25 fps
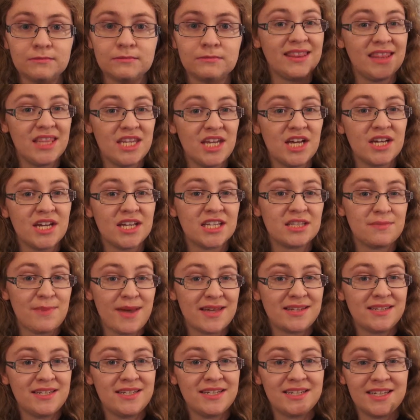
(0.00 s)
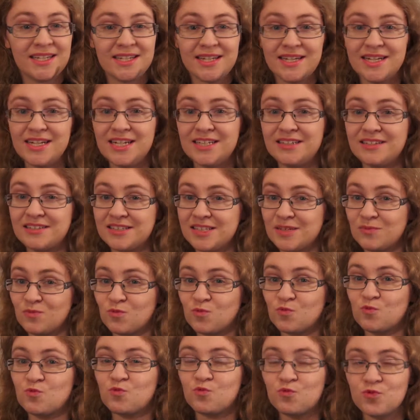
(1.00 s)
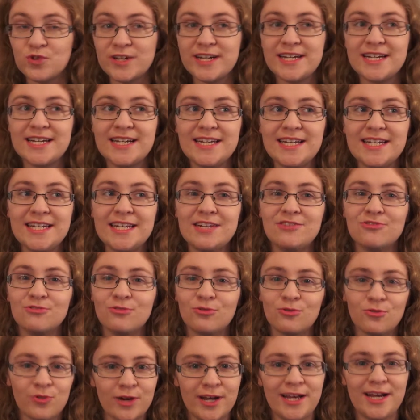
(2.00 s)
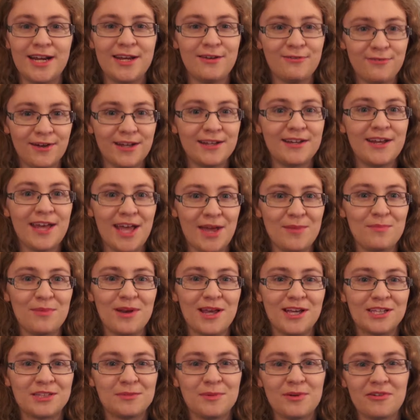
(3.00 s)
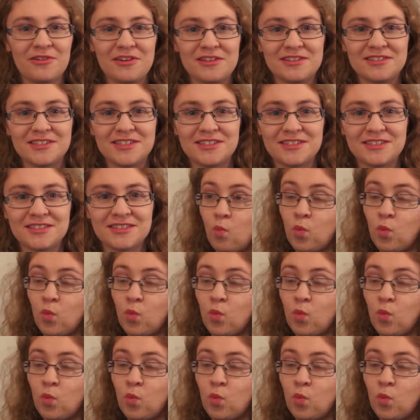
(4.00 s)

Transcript: The unexpected can lead to some really, really fun gameplay experiences.